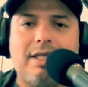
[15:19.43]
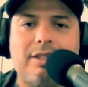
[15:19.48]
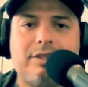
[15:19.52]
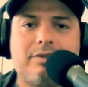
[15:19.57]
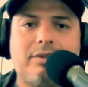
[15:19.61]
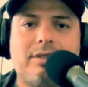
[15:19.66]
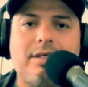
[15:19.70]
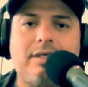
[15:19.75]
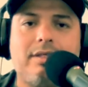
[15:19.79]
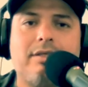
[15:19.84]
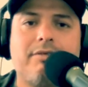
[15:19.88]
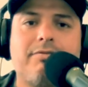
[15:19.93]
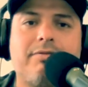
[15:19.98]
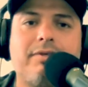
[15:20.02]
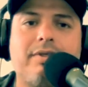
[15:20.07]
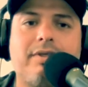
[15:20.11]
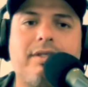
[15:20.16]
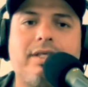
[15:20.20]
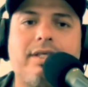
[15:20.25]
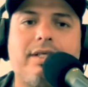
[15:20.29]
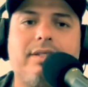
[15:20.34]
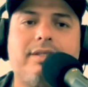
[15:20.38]
tried
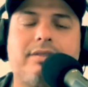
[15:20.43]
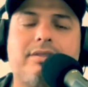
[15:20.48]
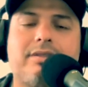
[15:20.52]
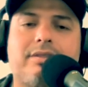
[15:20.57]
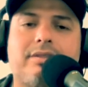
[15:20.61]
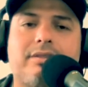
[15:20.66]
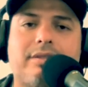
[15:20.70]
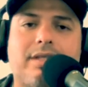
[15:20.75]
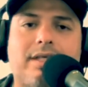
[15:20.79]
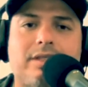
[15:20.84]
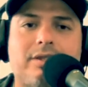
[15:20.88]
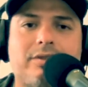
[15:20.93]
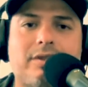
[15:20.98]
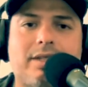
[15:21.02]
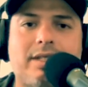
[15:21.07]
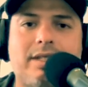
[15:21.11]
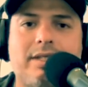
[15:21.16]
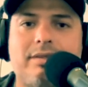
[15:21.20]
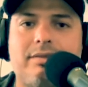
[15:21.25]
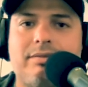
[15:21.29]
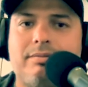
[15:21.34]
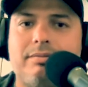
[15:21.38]
different things. I
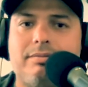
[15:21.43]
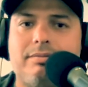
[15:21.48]
tried